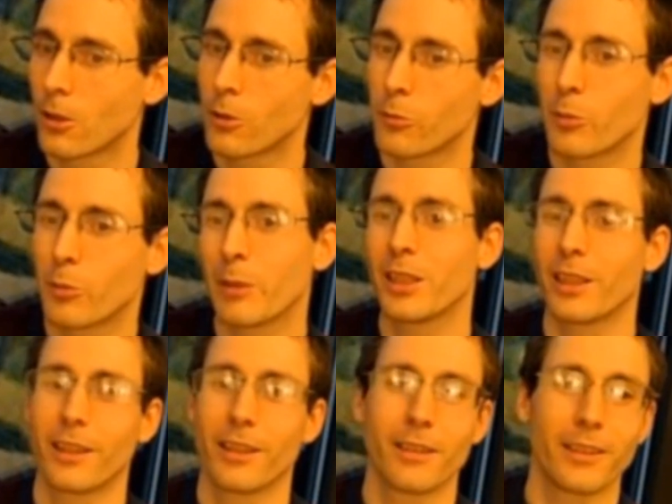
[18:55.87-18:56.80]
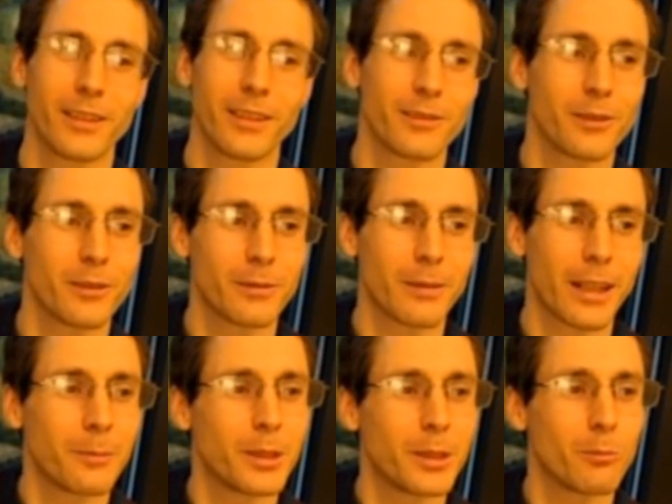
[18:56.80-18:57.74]
Maybe,
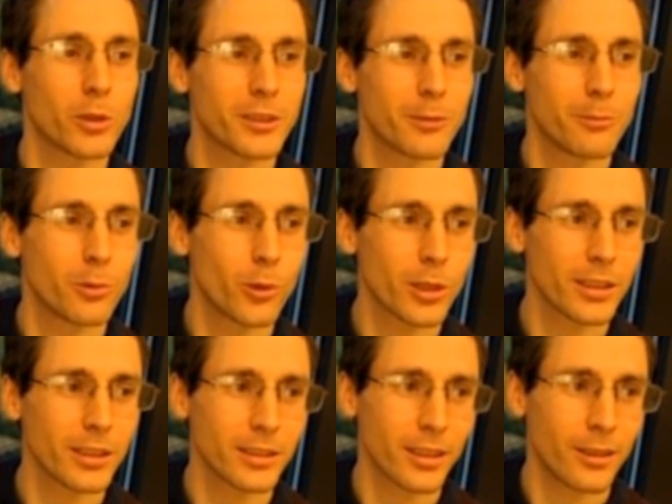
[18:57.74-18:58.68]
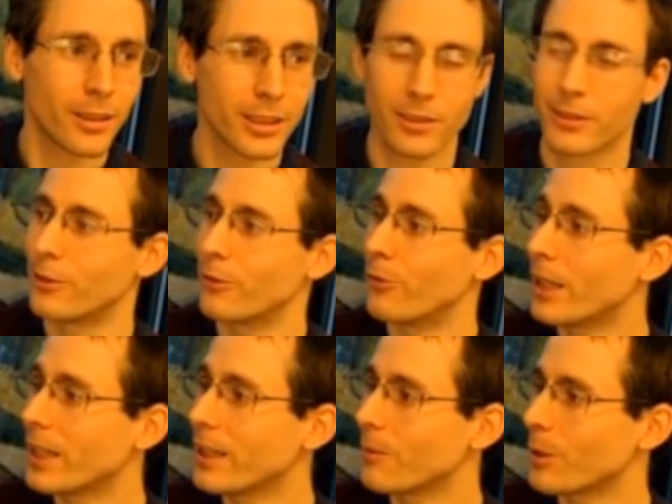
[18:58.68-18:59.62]
I mean, most important is hard to
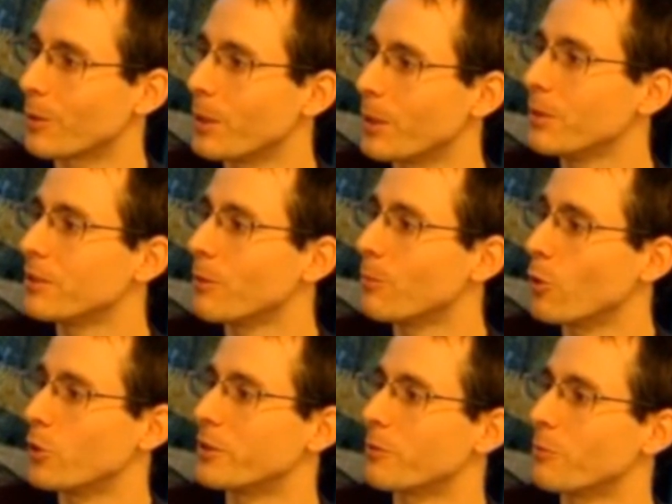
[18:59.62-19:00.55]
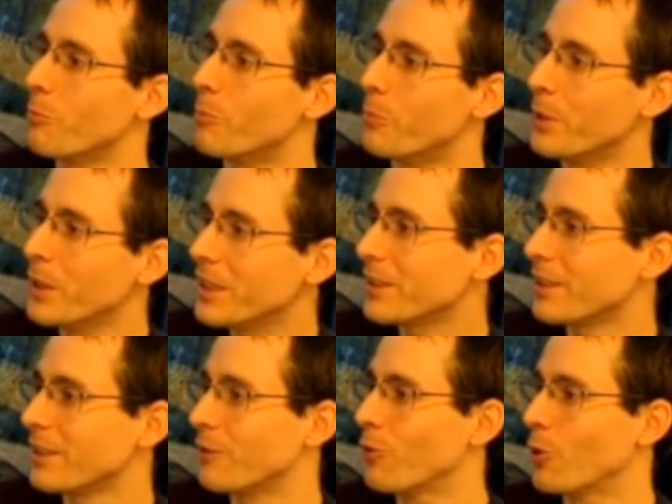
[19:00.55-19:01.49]
define, but maybe the most
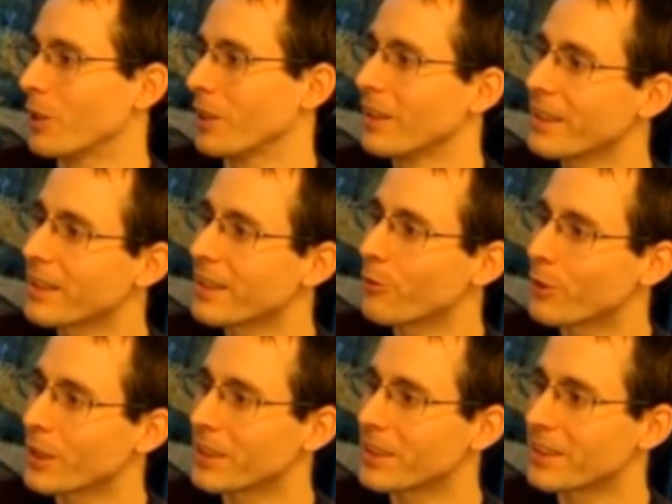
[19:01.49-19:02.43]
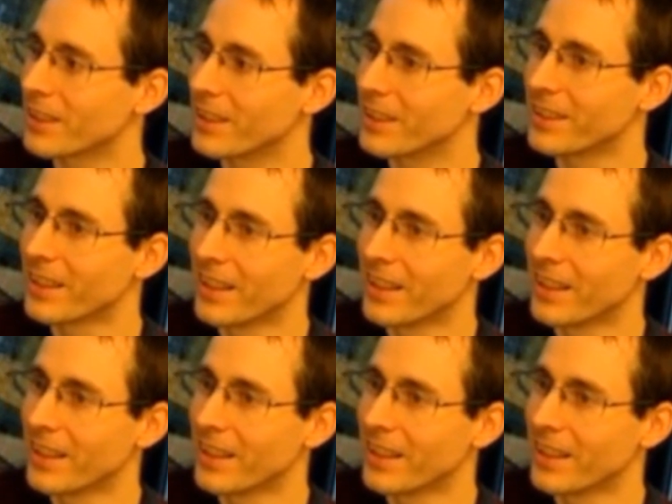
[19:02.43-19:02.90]
basic one. Like I felt that